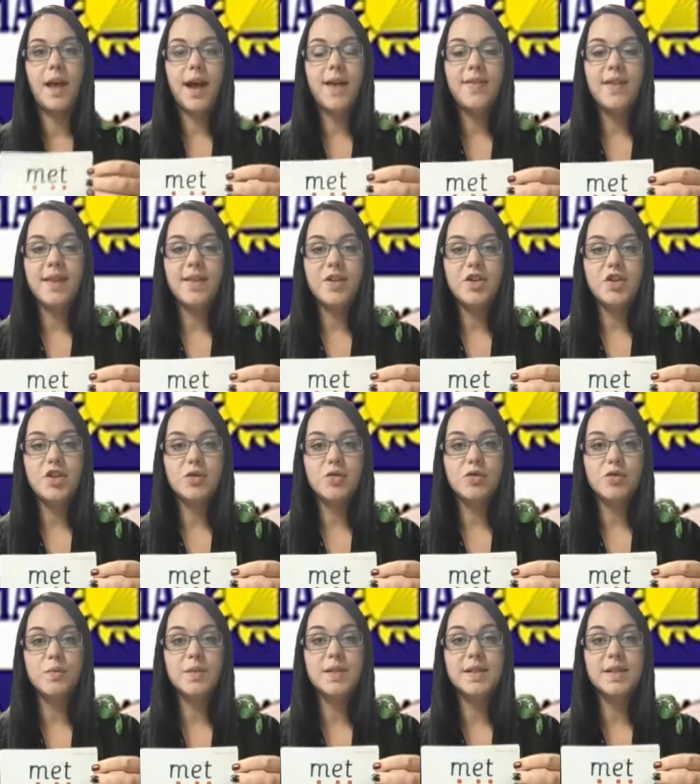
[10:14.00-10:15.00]
And then the
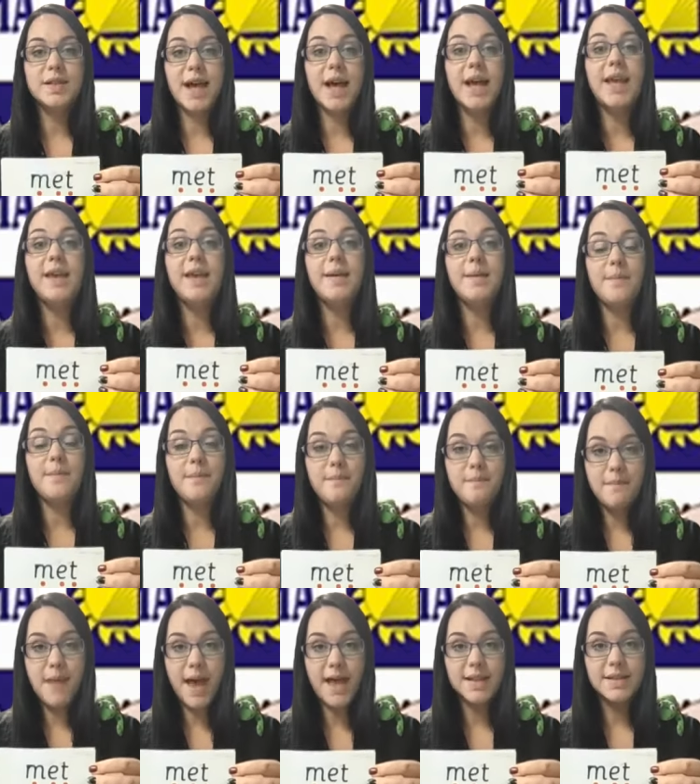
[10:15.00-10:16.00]
children would say
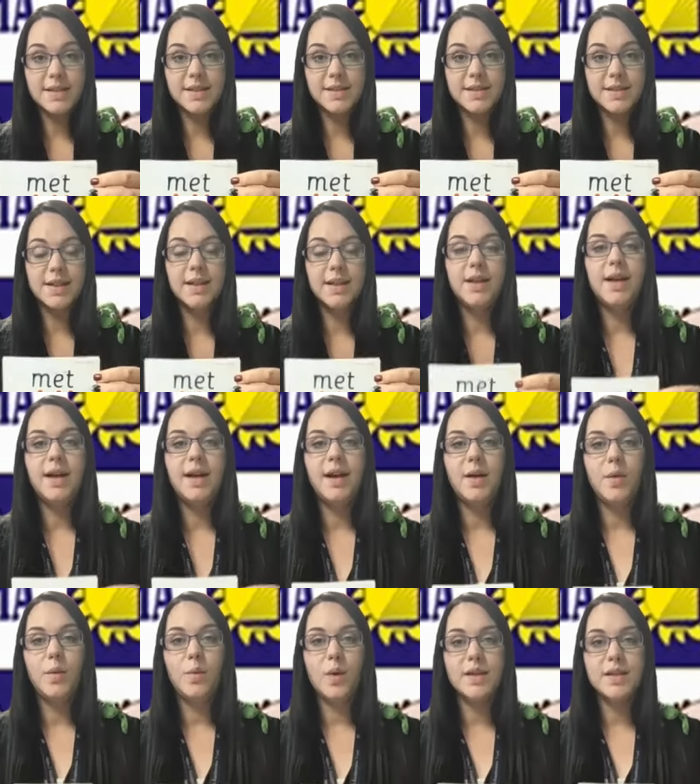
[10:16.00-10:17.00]
met.
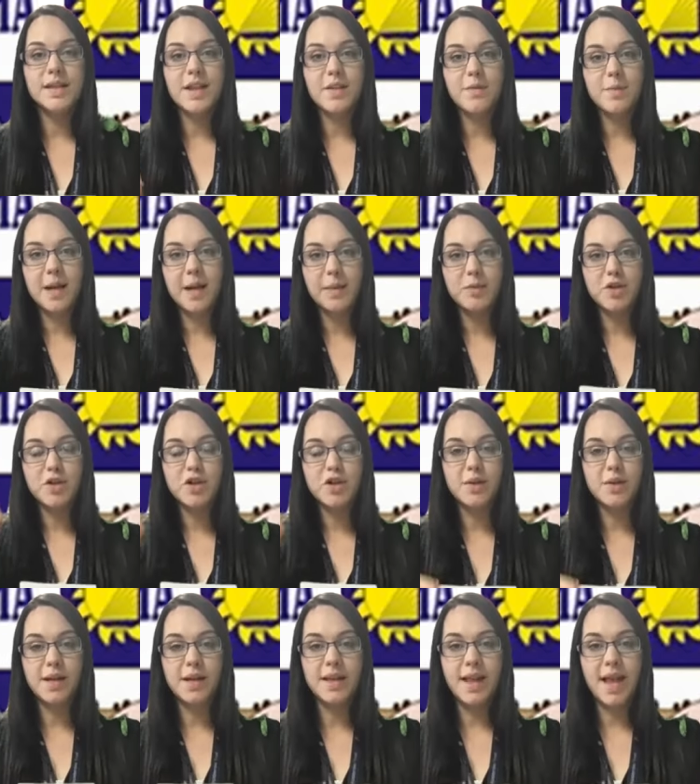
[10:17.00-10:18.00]
Once they've been able to
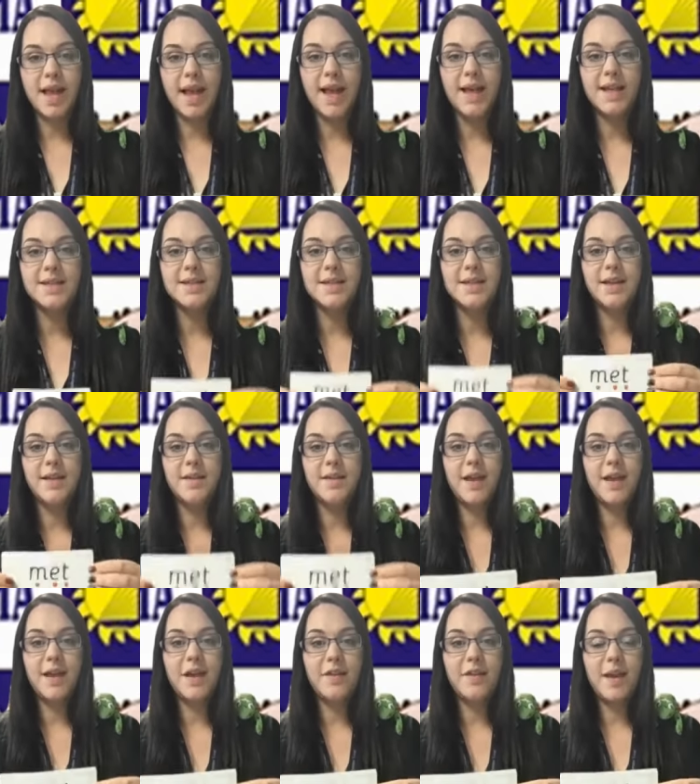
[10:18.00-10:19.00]
do it in their head,
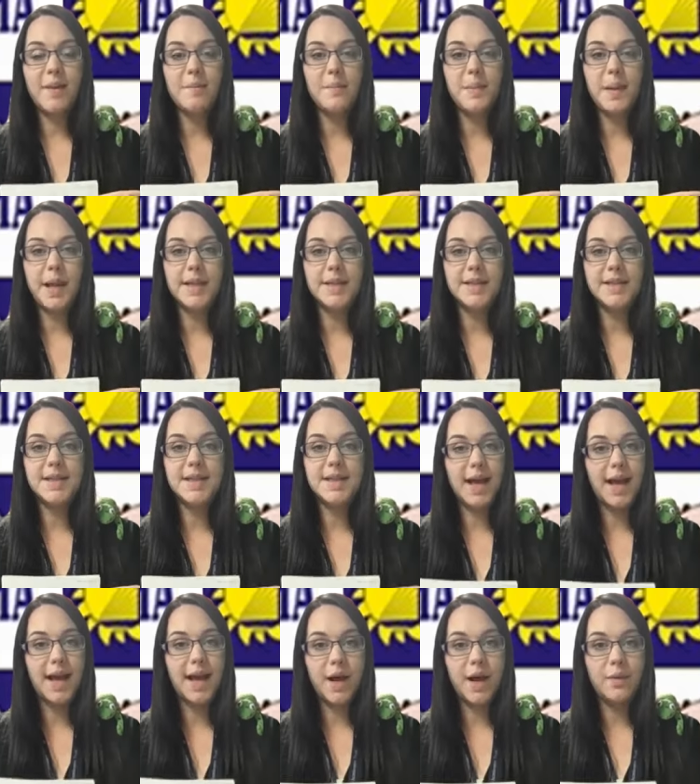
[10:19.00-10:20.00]
they are then blending
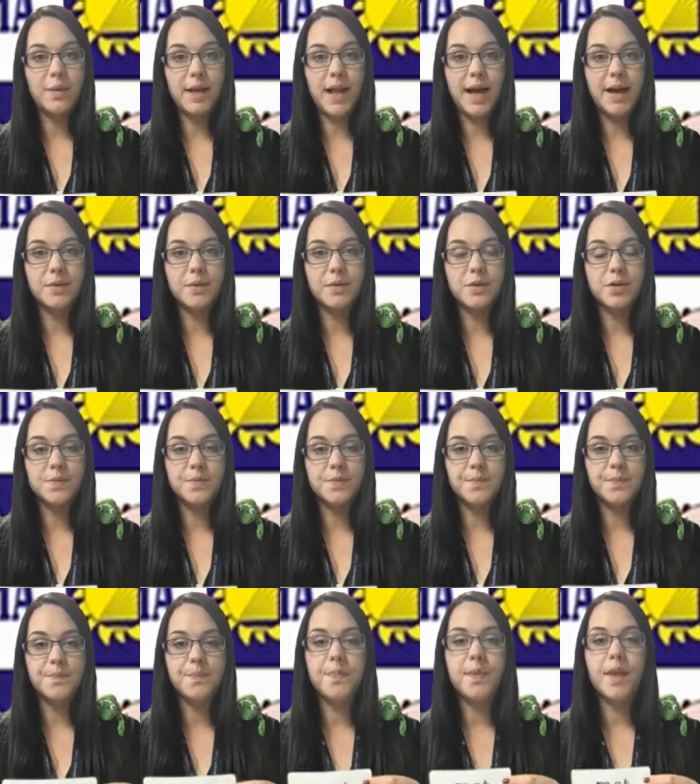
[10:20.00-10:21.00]
that out loud.
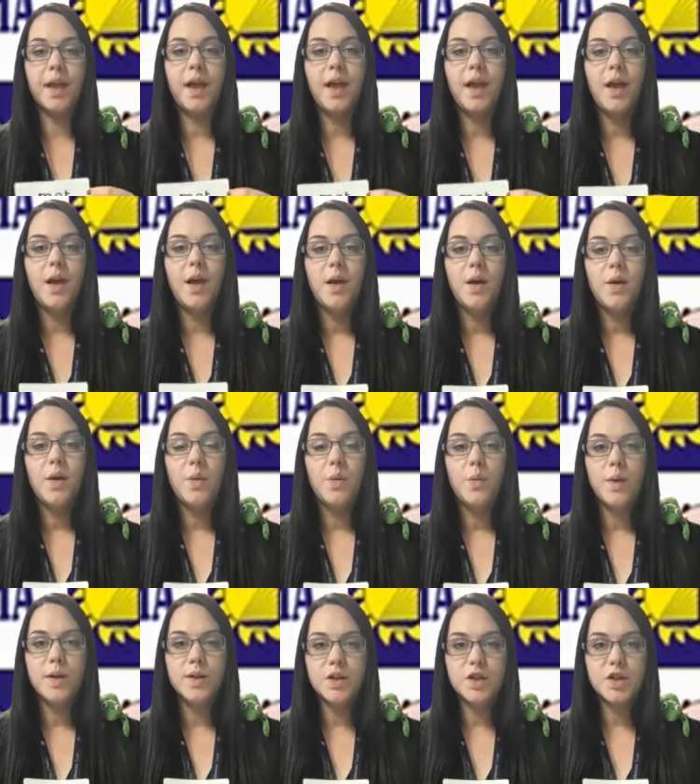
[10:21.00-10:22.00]

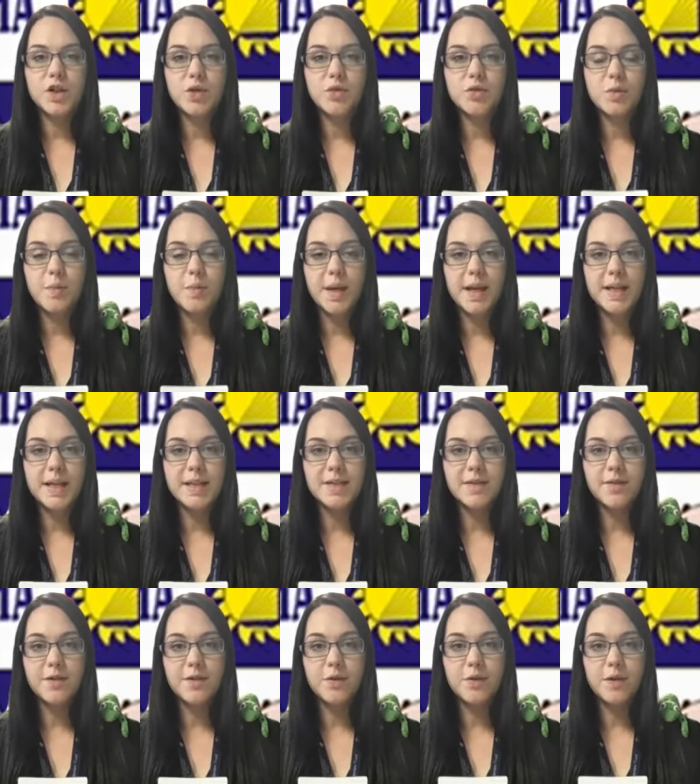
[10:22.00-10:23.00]
Once children begin
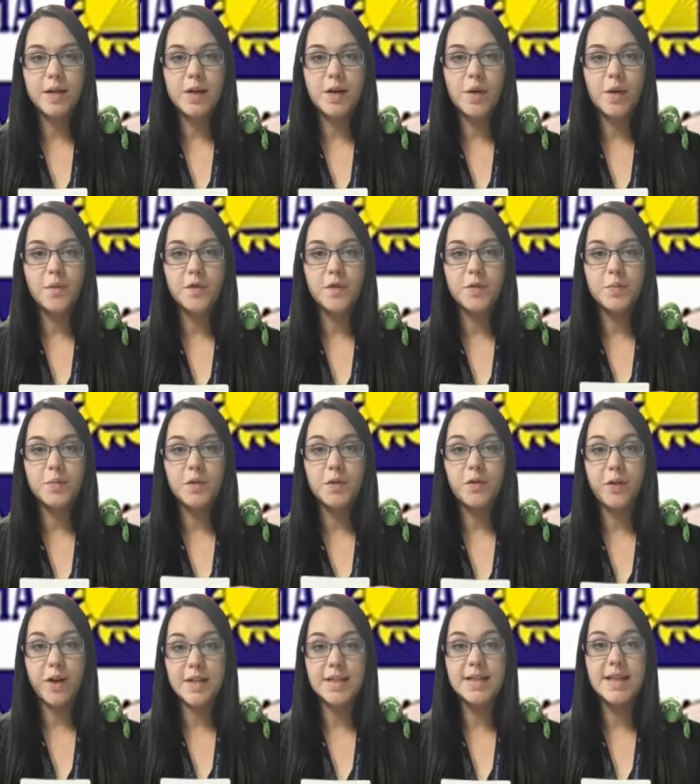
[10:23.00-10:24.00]
to feel really confident
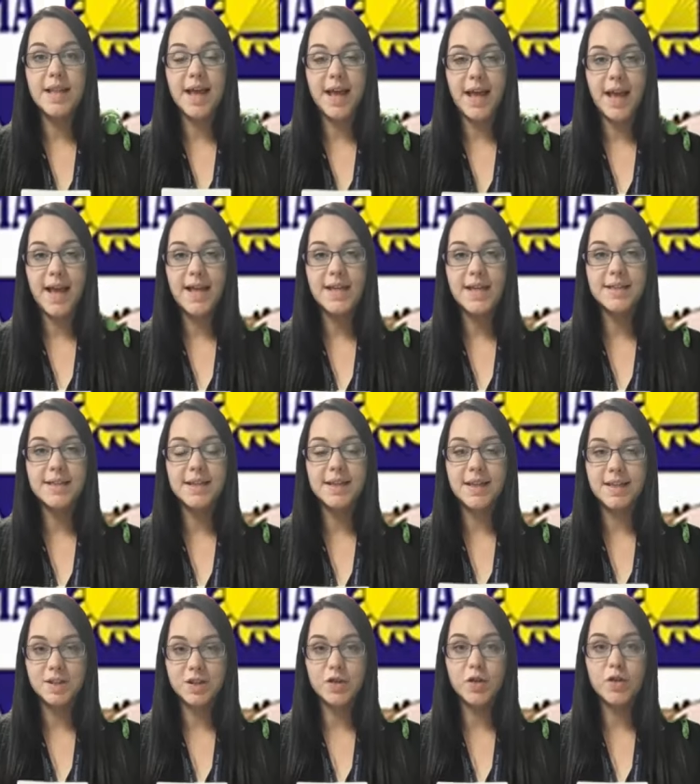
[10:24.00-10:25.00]
with Fred in their head,
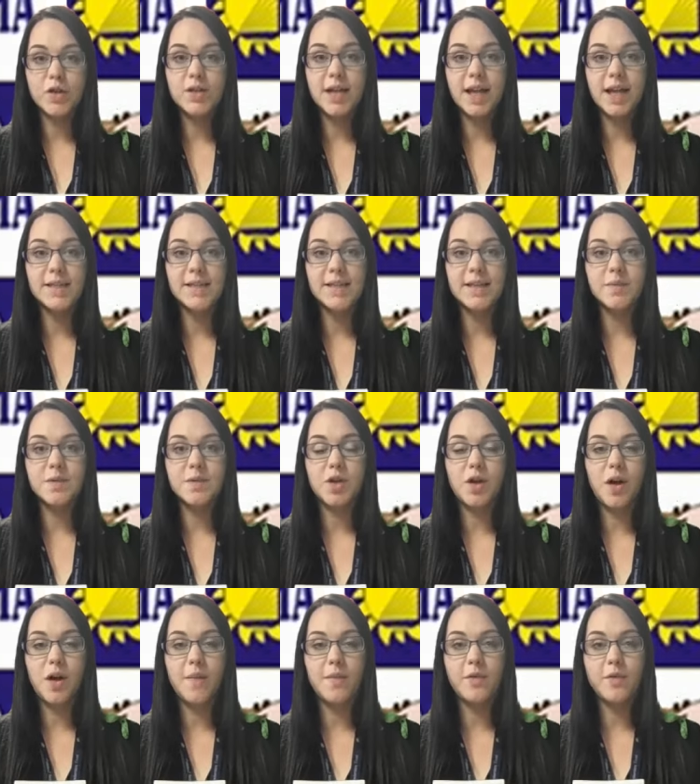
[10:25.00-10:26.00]
and this could take some
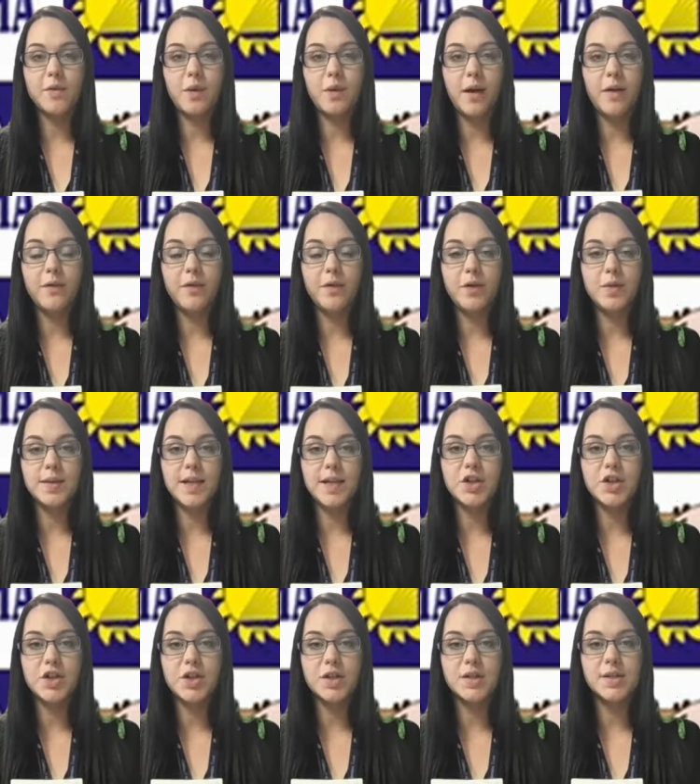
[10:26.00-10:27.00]
time throughout a few
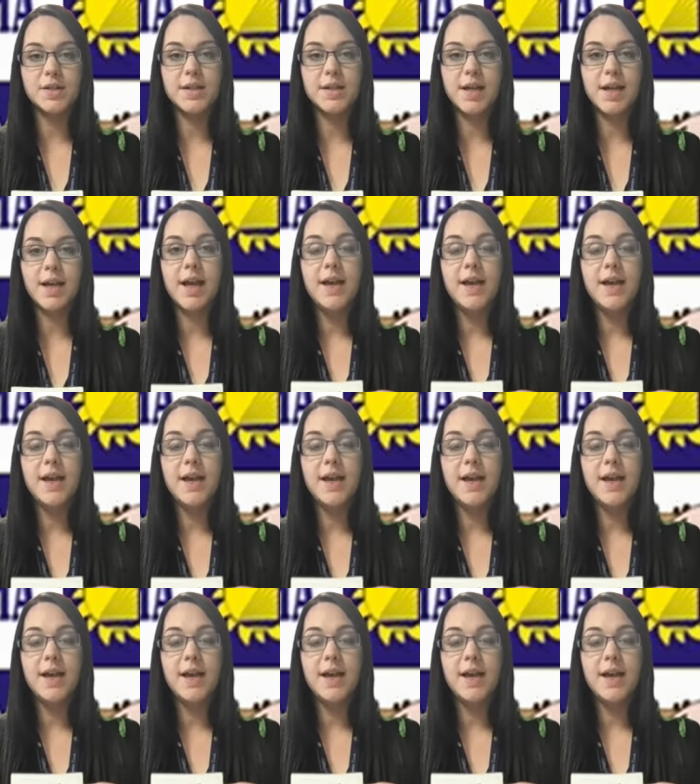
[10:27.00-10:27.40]
sessions,